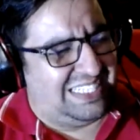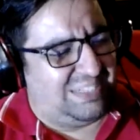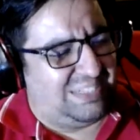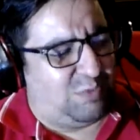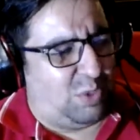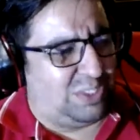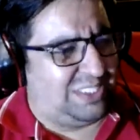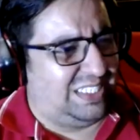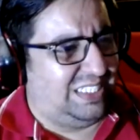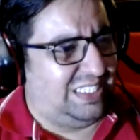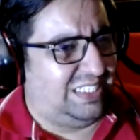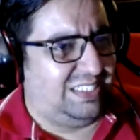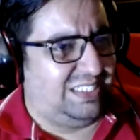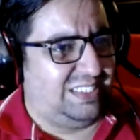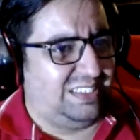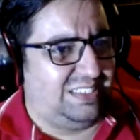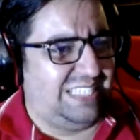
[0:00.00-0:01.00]
wasn't
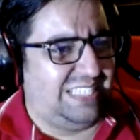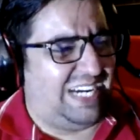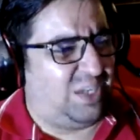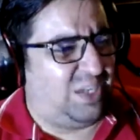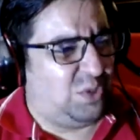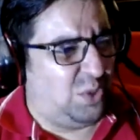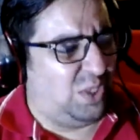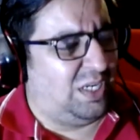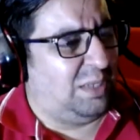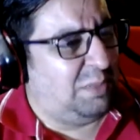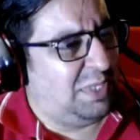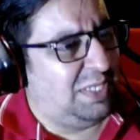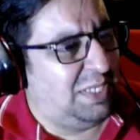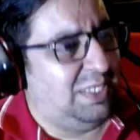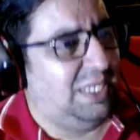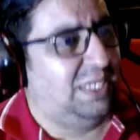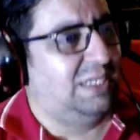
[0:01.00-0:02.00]
that good. I
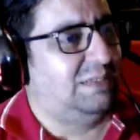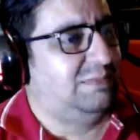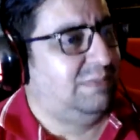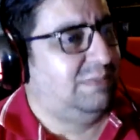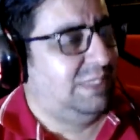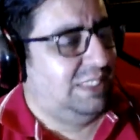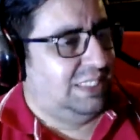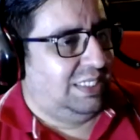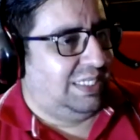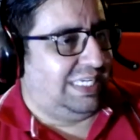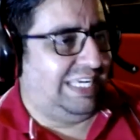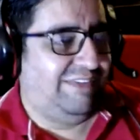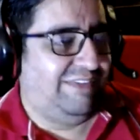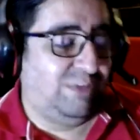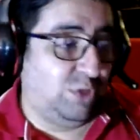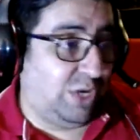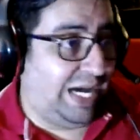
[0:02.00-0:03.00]
mean,
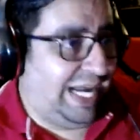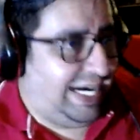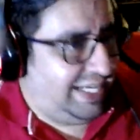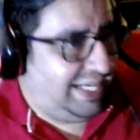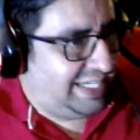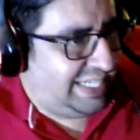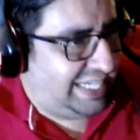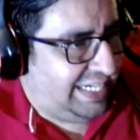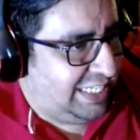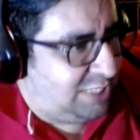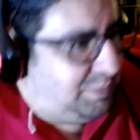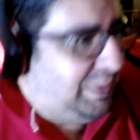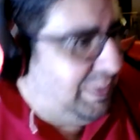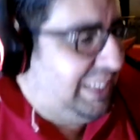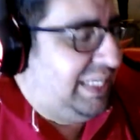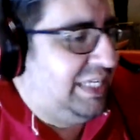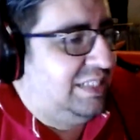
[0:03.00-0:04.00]
even though I had a great
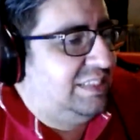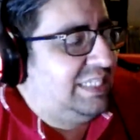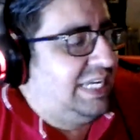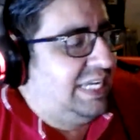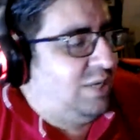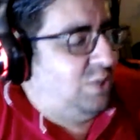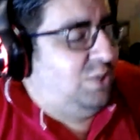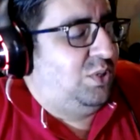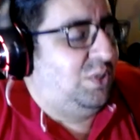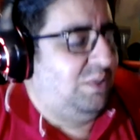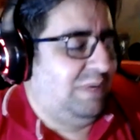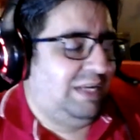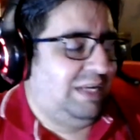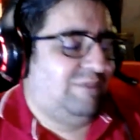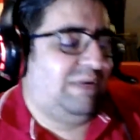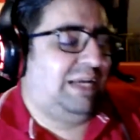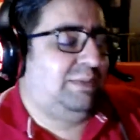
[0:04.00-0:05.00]
experience, I don't know
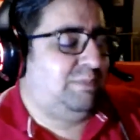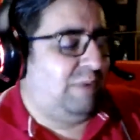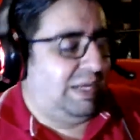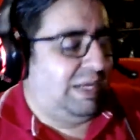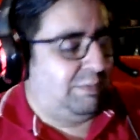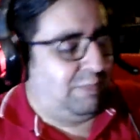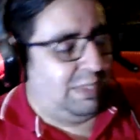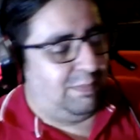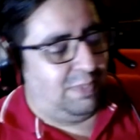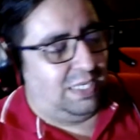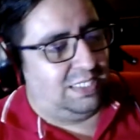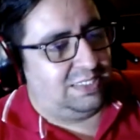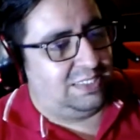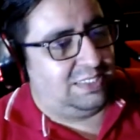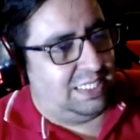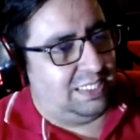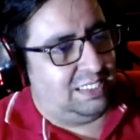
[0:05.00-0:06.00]
why people are
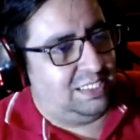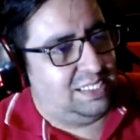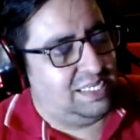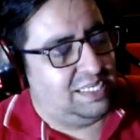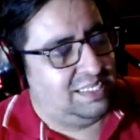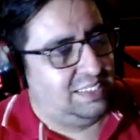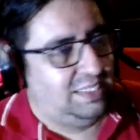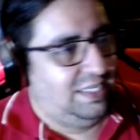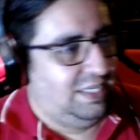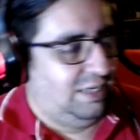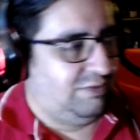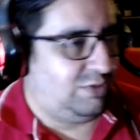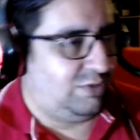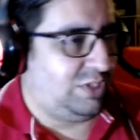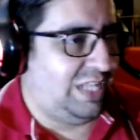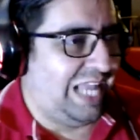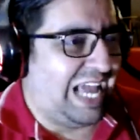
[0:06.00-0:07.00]
still,
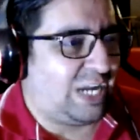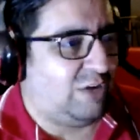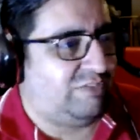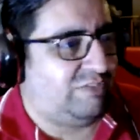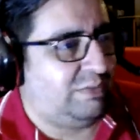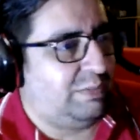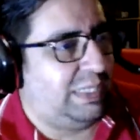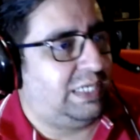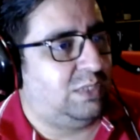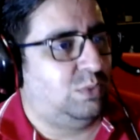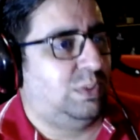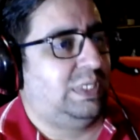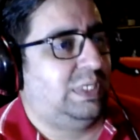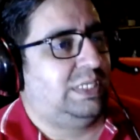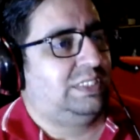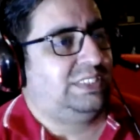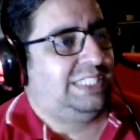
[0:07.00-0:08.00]
for the lack of a better
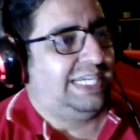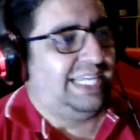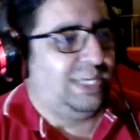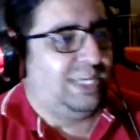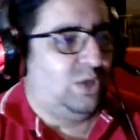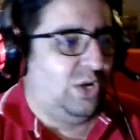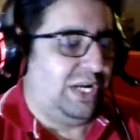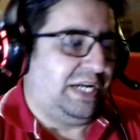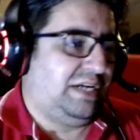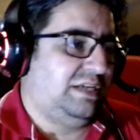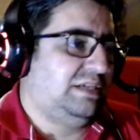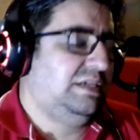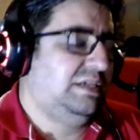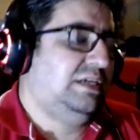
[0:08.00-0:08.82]
word, shitting on it.